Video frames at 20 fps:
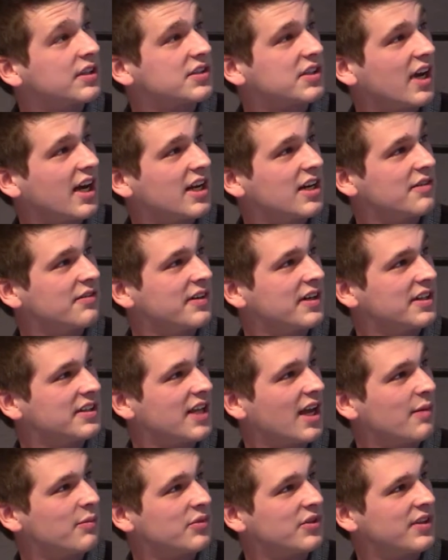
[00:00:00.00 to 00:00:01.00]
is kind of an
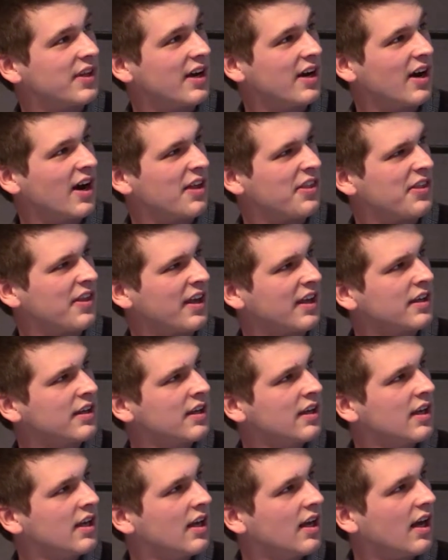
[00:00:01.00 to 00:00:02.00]
attempt there, I think.